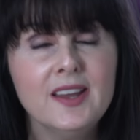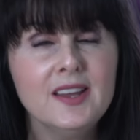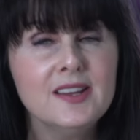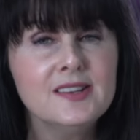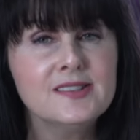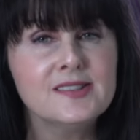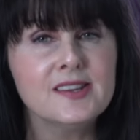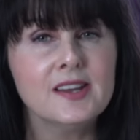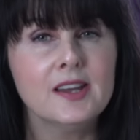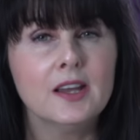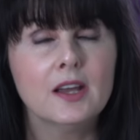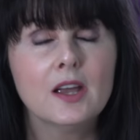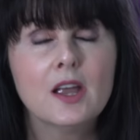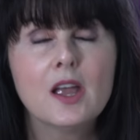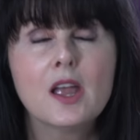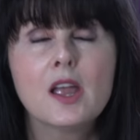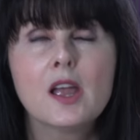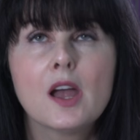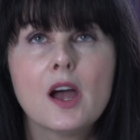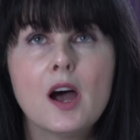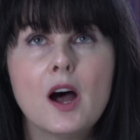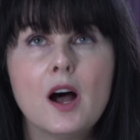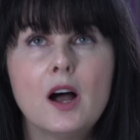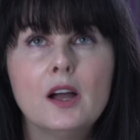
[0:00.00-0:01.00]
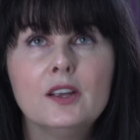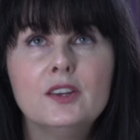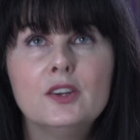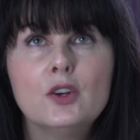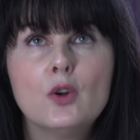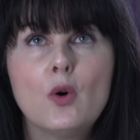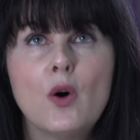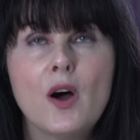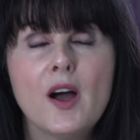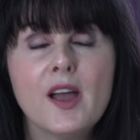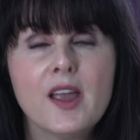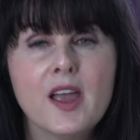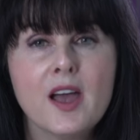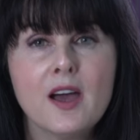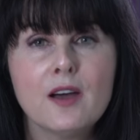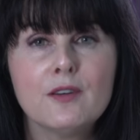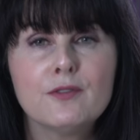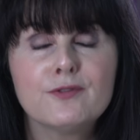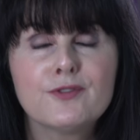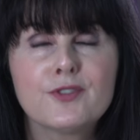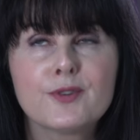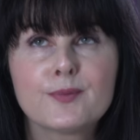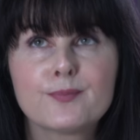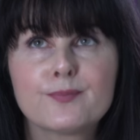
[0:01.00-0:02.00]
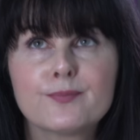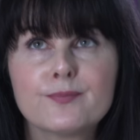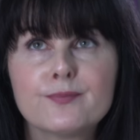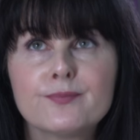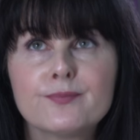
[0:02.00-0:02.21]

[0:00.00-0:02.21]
easy. You know, I have